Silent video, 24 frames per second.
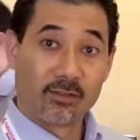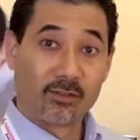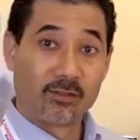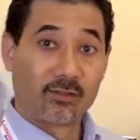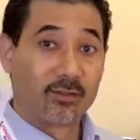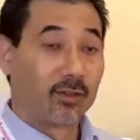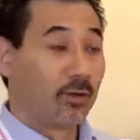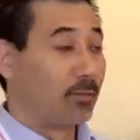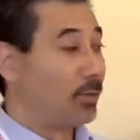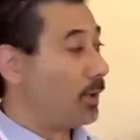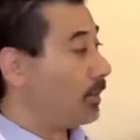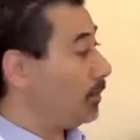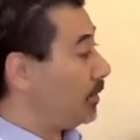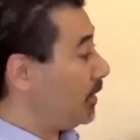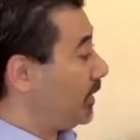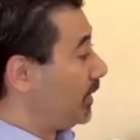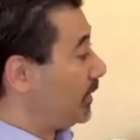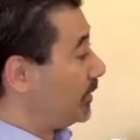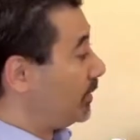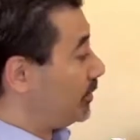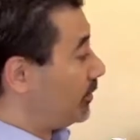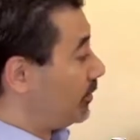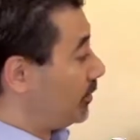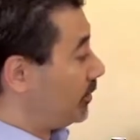So what we
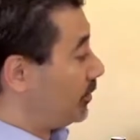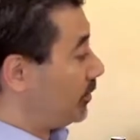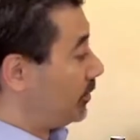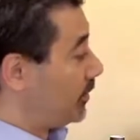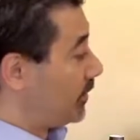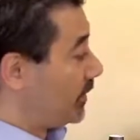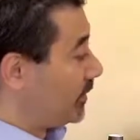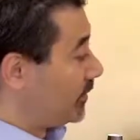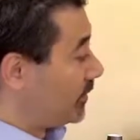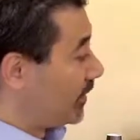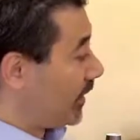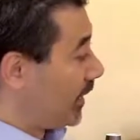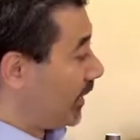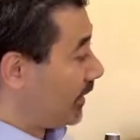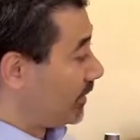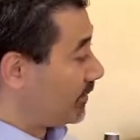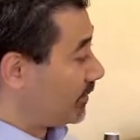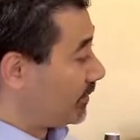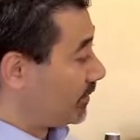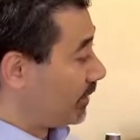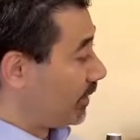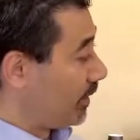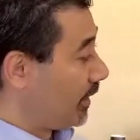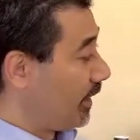need to do these
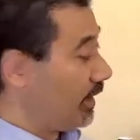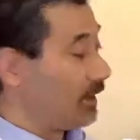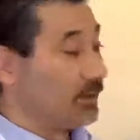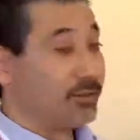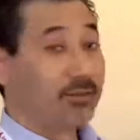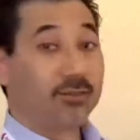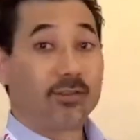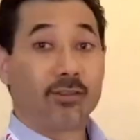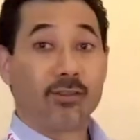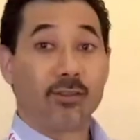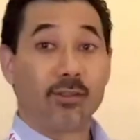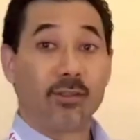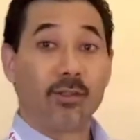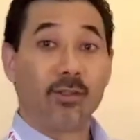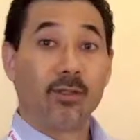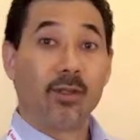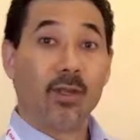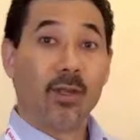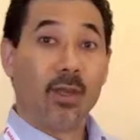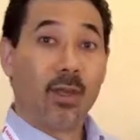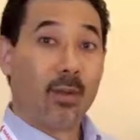days is to